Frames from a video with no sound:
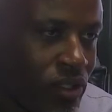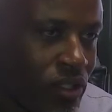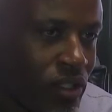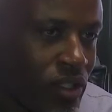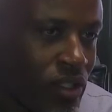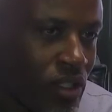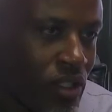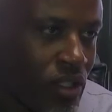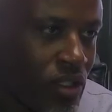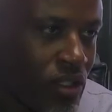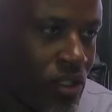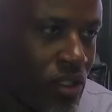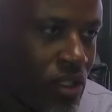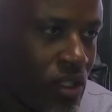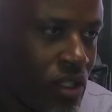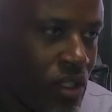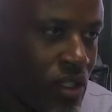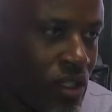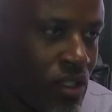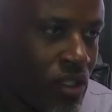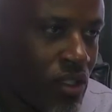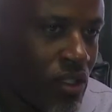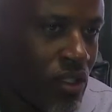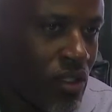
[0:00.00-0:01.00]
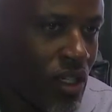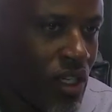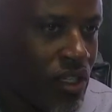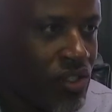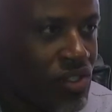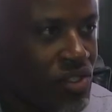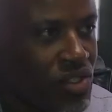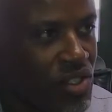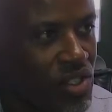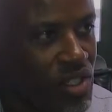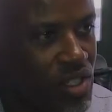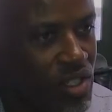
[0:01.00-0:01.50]
think
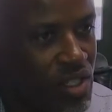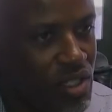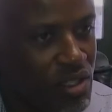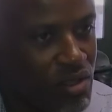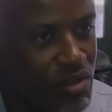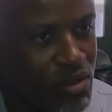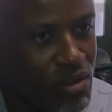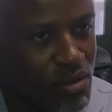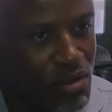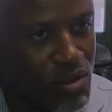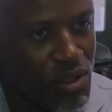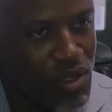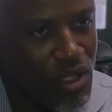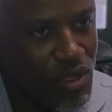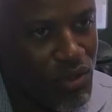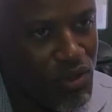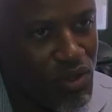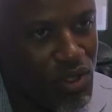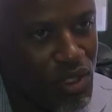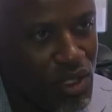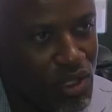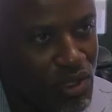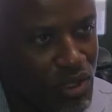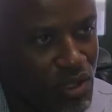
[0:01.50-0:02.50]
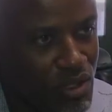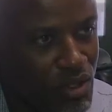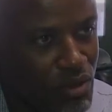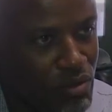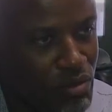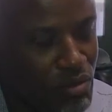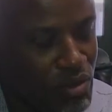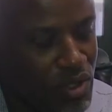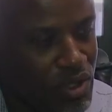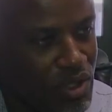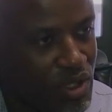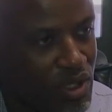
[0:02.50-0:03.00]
last year we have just
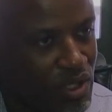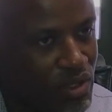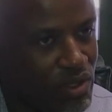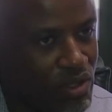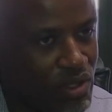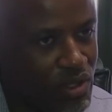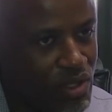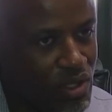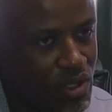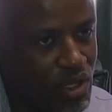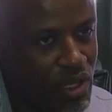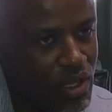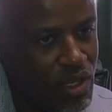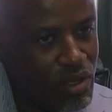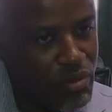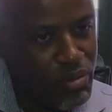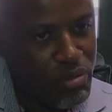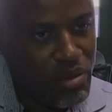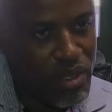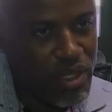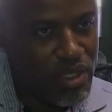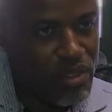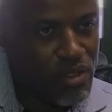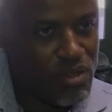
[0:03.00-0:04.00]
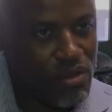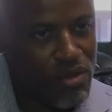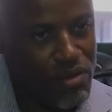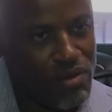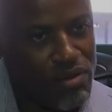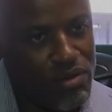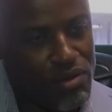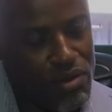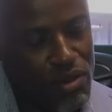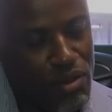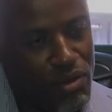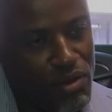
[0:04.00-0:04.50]
completed the other part
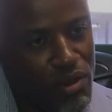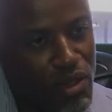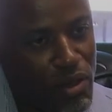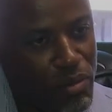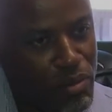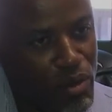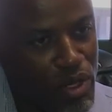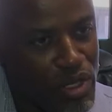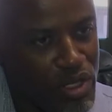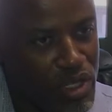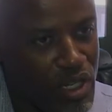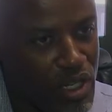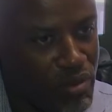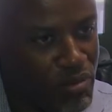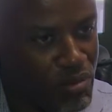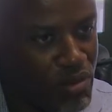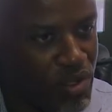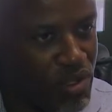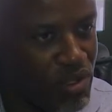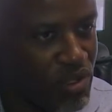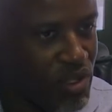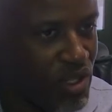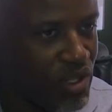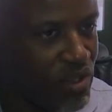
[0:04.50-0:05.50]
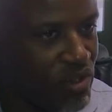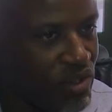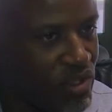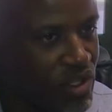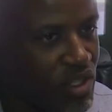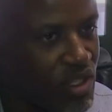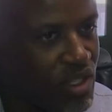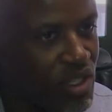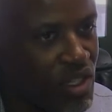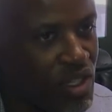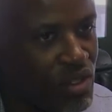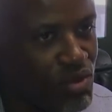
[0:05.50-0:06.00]
of our main campus. I
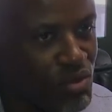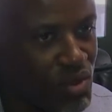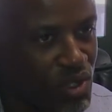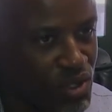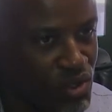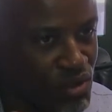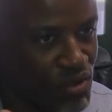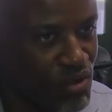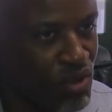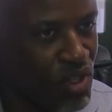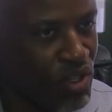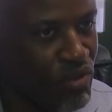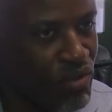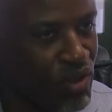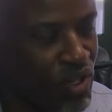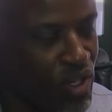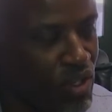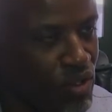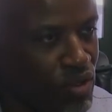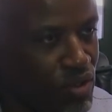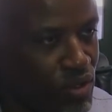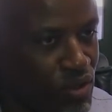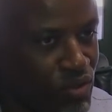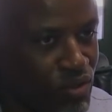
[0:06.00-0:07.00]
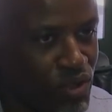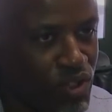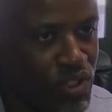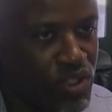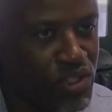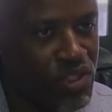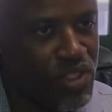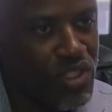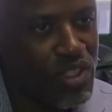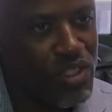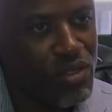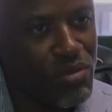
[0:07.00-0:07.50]
think that was to the value of
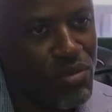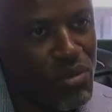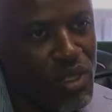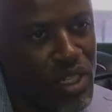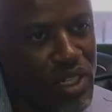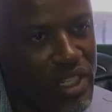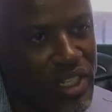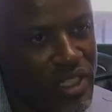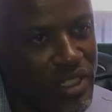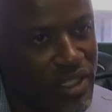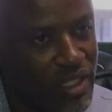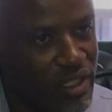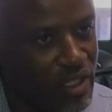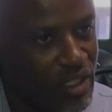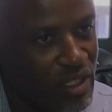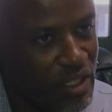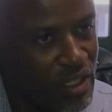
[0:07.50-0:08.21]
46 million.